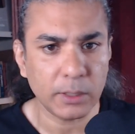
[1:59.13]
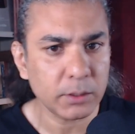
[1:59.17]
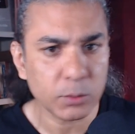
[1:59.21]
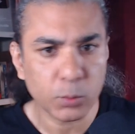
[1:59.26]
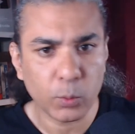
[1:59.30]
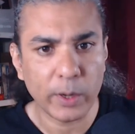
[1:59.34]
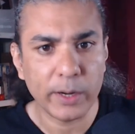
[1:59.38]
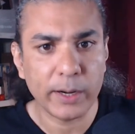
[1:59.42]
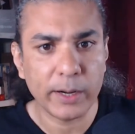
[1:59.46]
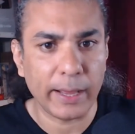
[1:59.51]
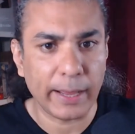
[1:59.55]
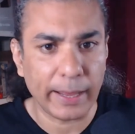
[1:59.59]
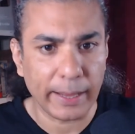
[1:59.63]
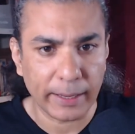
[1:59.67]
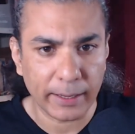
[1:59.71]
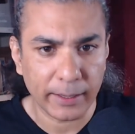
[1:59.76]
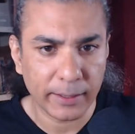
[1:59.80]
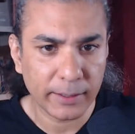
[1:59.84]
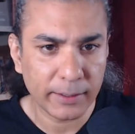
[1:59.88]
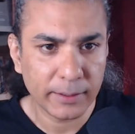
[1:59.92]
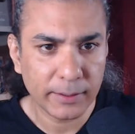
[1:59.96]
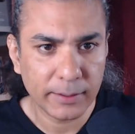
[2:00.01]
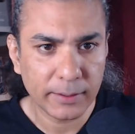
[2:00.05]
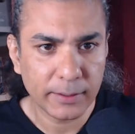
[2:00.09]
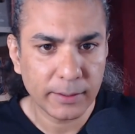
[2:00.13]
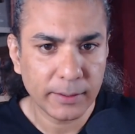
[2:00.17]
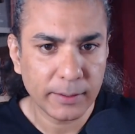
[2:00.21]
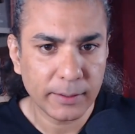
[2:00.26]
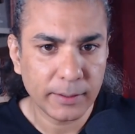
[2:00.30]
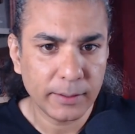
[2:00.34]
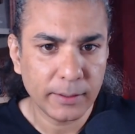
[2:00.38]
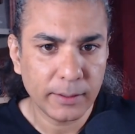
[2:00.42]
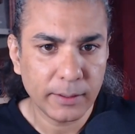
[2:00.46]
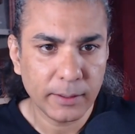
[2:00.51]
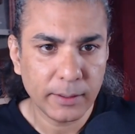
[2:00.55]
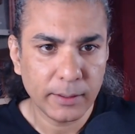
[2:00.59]
Just one guy.
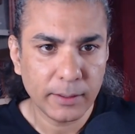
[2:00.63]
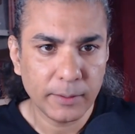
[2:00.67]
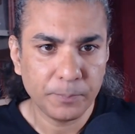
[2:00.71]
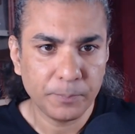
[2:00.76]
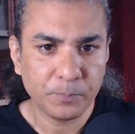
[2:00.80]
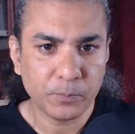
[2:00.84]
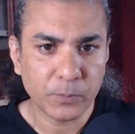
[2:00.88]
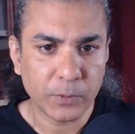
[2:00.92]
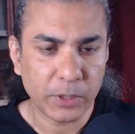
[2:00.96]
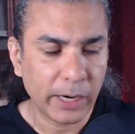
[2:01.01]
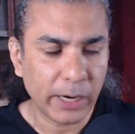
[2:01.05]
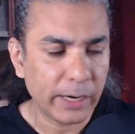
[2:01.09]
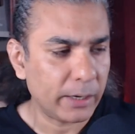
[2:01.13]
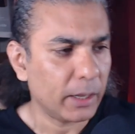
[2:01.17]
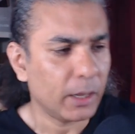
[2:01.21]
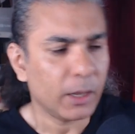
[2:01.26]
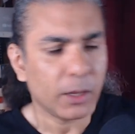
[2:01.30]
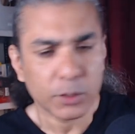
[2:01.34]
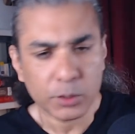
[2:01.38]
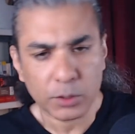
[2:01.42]
Right?